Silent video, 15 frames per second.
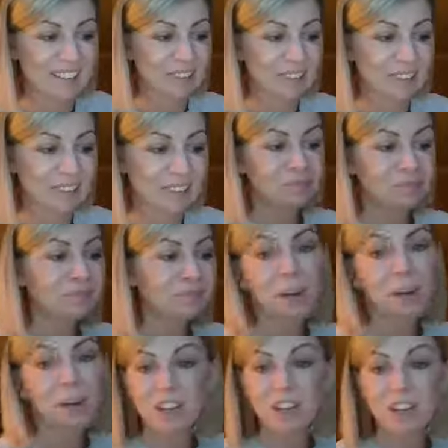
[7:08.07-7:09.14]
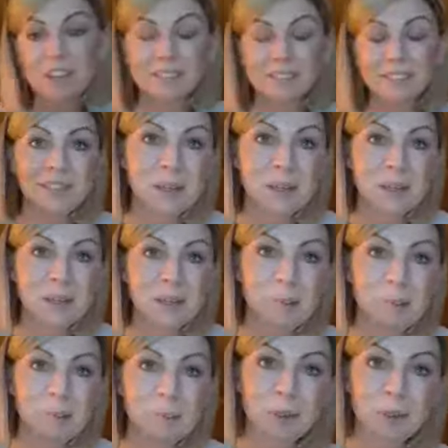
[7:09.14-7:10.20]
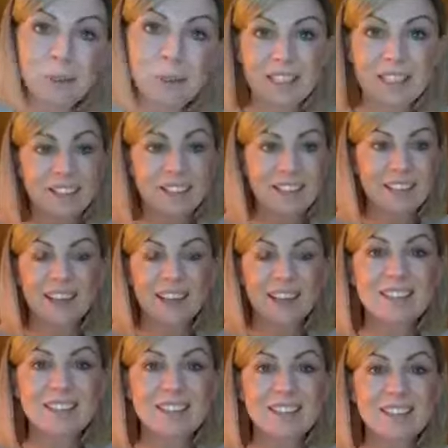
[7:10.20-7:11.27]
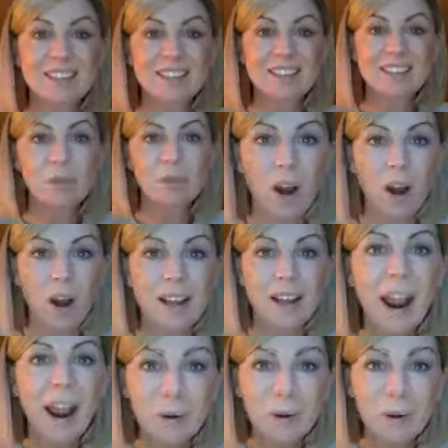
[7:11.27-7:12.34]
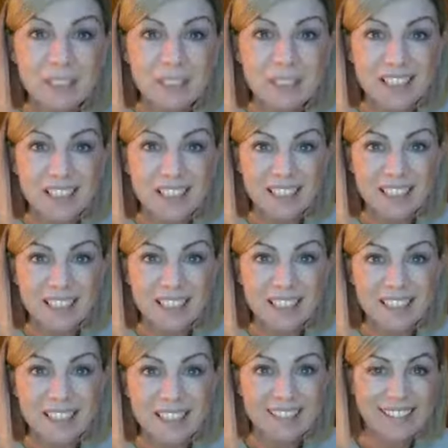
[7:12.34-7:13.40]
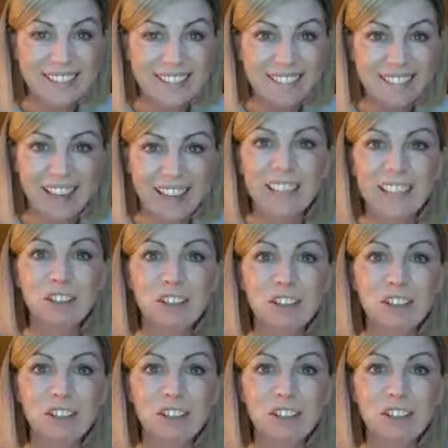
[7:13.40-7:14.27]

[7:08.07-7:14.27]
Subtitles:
Now, I'm sorry, but that's what empowerment is in a nutshell.